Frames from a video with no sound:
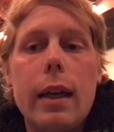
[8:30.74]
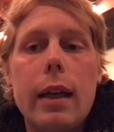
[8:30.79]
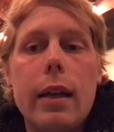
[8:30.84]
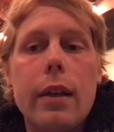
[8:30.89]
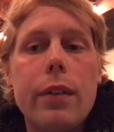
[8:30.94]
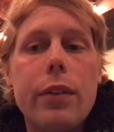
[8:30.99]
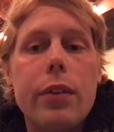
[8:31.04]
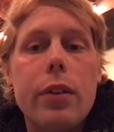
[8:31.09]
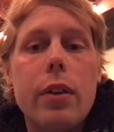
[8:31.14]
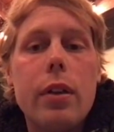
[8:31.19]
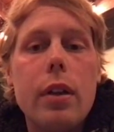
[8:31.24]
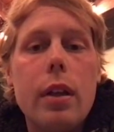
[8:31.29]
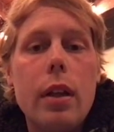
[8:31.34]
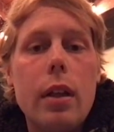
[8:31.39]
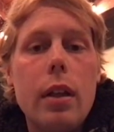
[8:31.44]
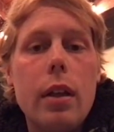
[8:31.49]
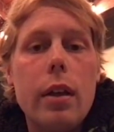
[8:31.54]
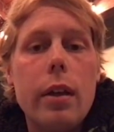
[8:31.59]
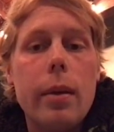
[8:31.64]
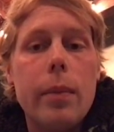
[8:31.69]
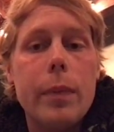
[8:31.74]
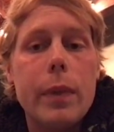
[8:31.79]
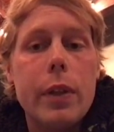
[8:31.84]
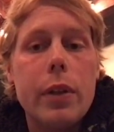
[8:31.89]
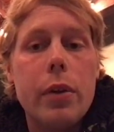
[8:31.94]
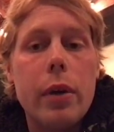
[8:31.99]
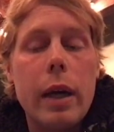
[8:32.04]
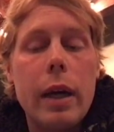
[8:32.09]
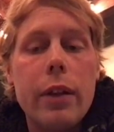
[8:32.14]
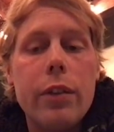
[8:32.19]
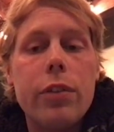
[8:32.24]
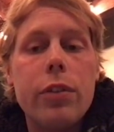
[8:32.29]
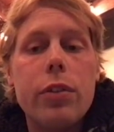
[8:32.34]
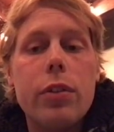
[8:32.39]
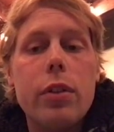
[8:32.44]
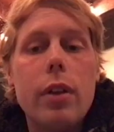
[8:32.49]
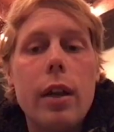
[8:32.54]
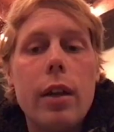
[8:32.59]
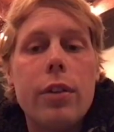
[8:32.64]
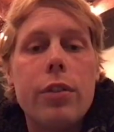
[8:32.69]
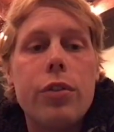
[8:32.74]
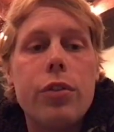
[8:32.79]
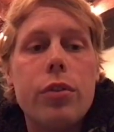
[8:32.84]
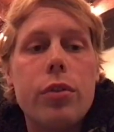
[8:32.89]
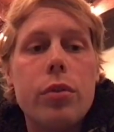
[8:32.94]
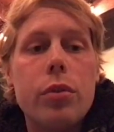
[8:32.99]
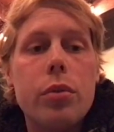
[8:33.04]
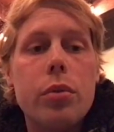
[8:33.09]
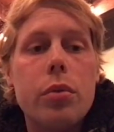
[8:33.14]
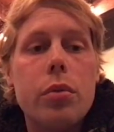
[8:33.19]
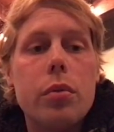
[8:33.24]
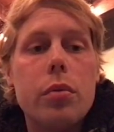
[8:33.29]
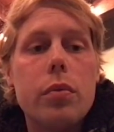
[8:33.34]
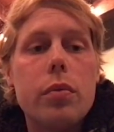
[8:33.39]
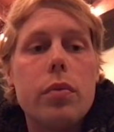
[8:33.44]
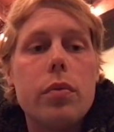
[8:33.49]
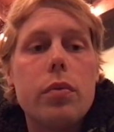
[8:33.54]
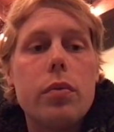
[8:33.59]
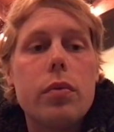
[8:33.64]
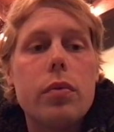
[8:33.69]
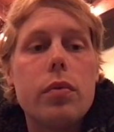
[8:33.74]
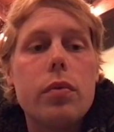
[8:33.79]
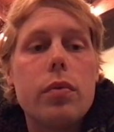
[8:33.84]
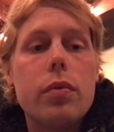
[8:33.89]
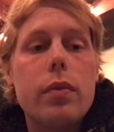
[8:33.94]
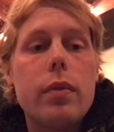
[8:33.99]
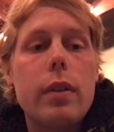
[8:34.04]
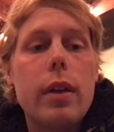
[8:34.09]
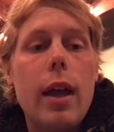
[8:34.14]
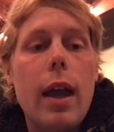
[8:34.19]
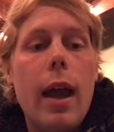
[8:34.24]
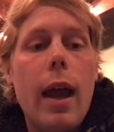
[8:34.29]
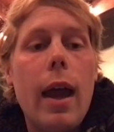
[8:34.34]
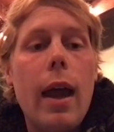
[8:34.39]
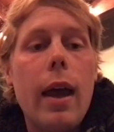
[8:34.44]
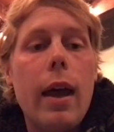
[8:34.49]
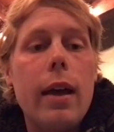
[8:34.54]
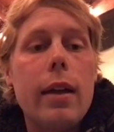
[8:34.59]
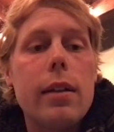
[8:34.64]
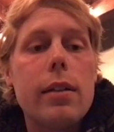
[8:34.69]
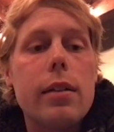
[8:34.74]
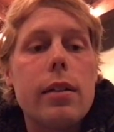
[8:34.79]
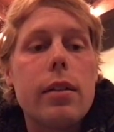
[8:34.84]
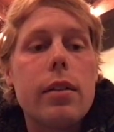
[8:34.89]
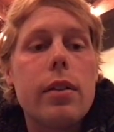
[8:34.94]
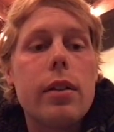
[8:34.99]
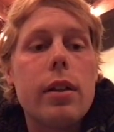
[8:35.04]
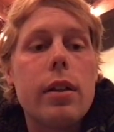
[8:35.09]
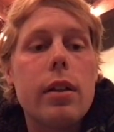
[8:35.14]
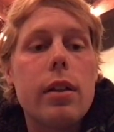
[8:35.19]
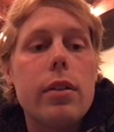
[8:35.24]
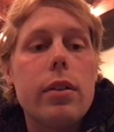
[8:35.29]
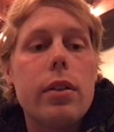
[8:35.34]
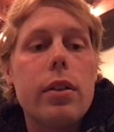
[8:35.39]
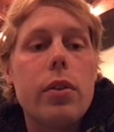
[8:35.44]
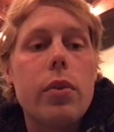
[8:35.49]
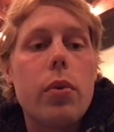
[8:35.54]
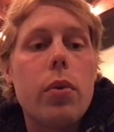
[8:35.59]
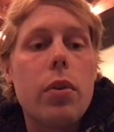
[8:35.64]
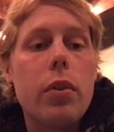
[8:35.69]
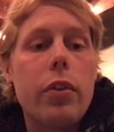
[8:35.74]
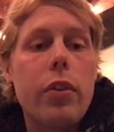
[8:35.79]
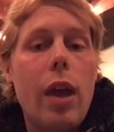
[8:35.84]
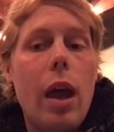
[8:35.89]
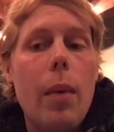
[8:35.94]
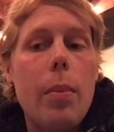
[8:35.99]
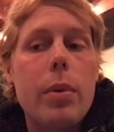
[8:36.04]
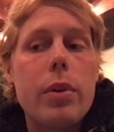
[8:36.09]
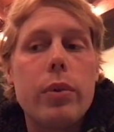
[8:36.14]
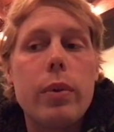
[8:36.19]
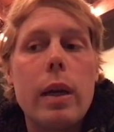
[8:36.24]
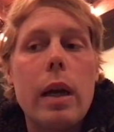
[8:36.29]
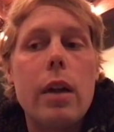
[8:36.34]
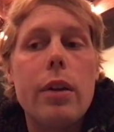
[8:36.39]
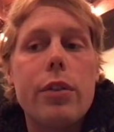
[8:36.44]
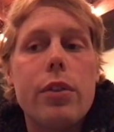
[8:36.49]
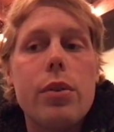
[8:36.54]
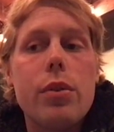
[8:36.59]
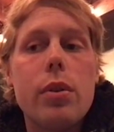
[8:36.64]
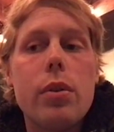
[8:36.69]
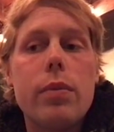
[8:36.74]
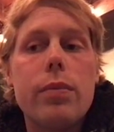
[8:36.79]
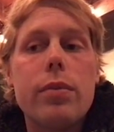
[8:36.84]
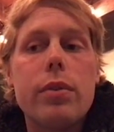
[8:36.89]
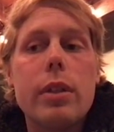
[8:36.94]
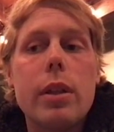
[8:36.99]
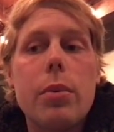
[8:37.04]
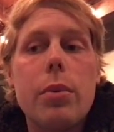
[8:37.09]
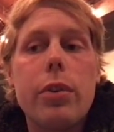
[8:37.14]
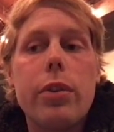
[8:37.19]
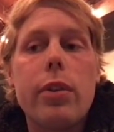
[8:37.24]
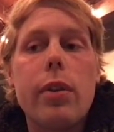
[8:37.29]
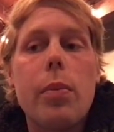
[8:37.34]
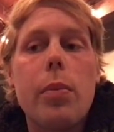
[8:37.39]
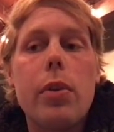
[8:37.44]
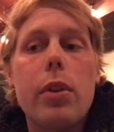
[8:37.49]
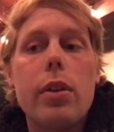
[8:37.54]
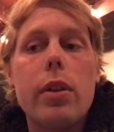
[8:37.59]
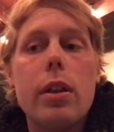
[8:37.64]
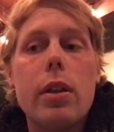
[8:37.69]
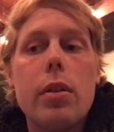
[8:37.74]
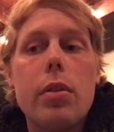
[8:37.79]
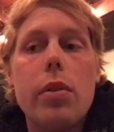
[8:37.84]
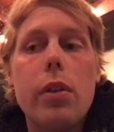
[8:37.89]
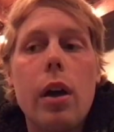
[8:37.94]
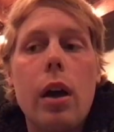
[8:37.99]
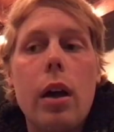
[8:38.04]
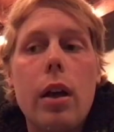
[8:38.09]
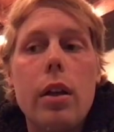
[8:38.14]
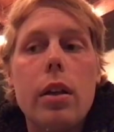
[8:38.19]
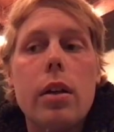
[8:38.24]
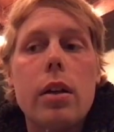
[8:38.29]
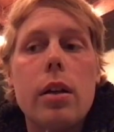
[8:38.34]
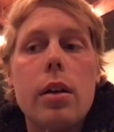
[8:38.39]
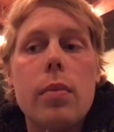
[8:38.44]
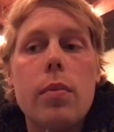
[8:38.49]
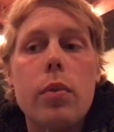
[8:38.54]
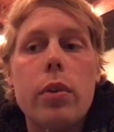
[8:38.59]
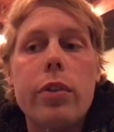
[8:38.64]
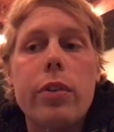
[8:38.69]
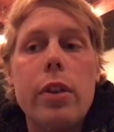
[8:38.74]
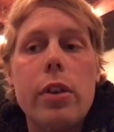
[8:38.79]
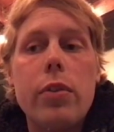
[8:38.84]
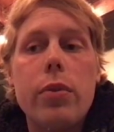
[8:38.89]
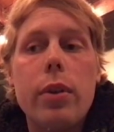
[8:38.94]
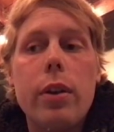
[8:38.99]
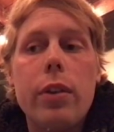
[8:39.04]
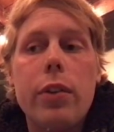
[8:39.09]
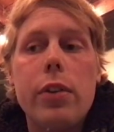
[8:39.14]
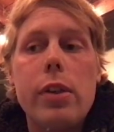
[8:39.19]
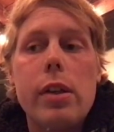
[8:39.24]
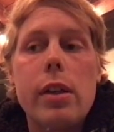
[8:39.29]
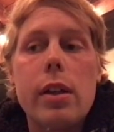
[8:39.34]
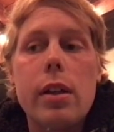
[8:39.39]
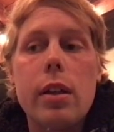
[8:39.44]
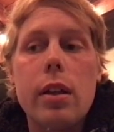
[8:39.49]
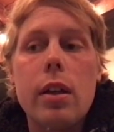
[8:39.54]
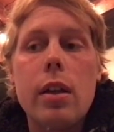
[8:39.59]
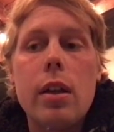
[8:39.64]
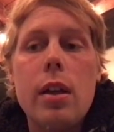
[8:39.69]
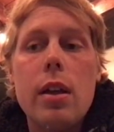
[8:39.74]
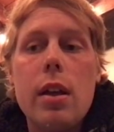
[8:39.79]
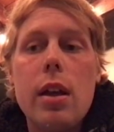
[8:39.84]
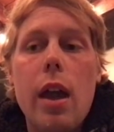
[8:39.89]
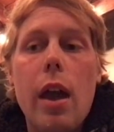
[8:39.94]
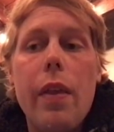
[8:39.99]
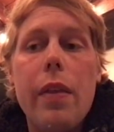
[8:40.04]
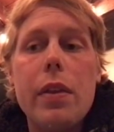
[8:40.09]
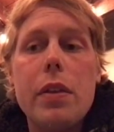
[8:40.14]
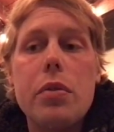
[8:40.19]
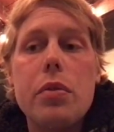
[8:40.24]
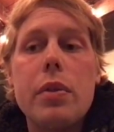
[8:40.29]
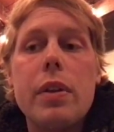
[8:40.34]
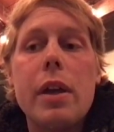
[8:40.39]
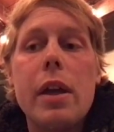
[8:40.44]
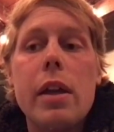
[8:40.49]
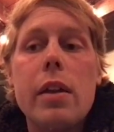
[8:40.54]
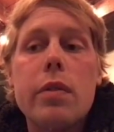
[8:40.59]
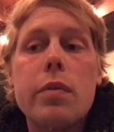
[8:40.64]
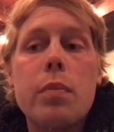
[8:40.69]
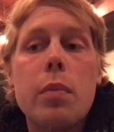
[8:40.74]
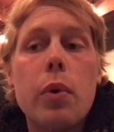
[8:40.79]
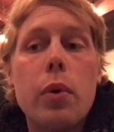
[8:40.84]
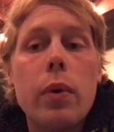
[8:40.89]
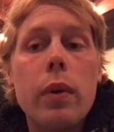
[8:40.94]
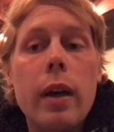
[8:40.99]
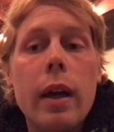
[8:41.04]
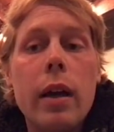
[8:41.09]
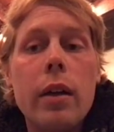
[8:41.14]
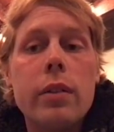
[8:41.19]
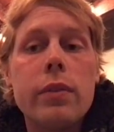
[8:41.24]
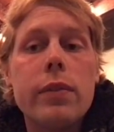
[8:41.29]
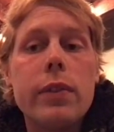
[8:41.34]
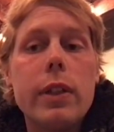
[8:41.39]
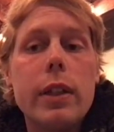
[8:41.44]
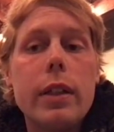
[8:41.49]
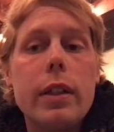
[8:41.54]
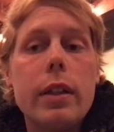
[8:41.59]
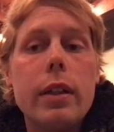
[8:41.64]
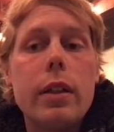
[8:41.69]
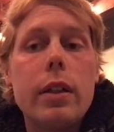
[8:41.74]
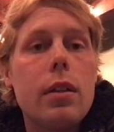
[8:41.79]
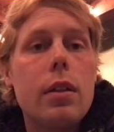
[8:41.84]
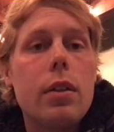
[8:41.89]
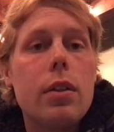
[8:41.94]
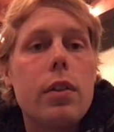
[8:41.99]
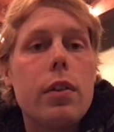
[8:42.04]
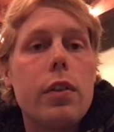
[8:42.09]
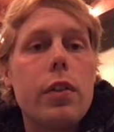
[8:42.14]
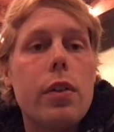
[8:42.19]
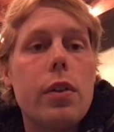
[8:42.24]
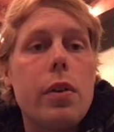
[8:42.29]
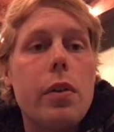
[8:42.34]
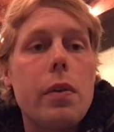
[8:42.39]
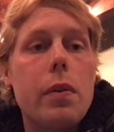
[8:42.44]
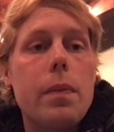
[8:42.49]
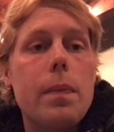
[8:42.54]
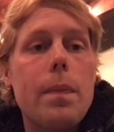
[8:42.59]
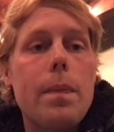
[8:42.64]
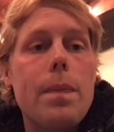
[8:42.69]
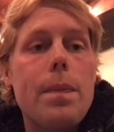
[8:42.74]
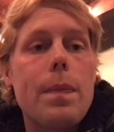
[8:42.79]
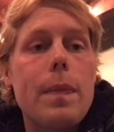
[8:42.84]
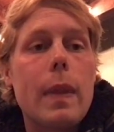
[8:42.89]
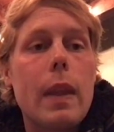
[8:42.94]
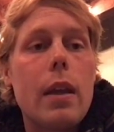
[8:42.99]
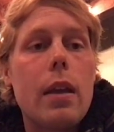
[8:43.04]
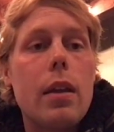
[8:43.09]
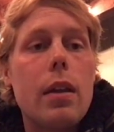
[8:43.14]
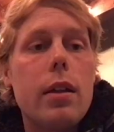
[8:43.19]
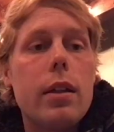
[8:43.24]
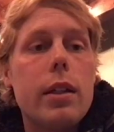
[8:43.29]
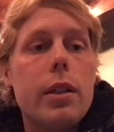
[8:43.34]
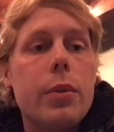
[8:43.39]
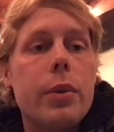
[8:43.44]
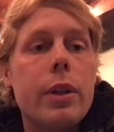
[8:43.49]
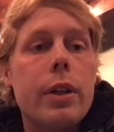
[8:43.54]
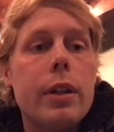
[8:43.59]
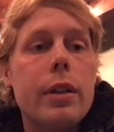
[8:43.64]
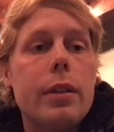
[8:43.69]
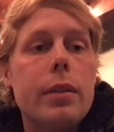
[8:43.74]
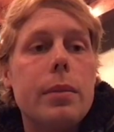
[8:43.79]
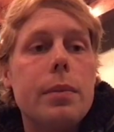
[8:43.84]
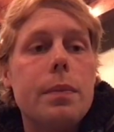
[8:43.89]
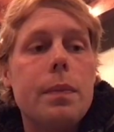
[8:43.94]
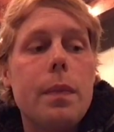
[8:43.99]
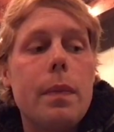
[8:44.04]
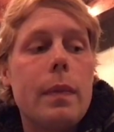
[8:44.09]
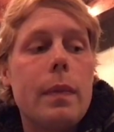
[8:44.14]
has as you had the course happen around you, hopefully it was something that you thought was interesting and that you gained more out of it. So anyway,